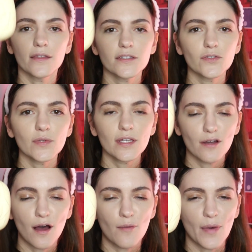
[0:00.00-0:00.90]
this is what the
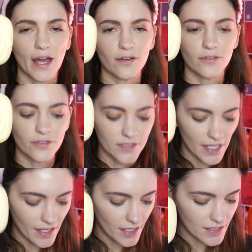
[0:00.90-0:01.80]
compact looks
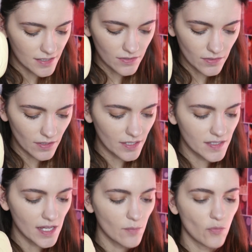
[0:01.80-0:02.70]
like. It's the
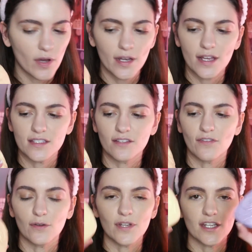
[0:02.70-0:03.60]
same one as the
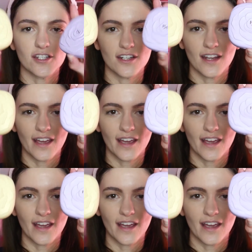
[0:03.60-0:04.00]
foundation. I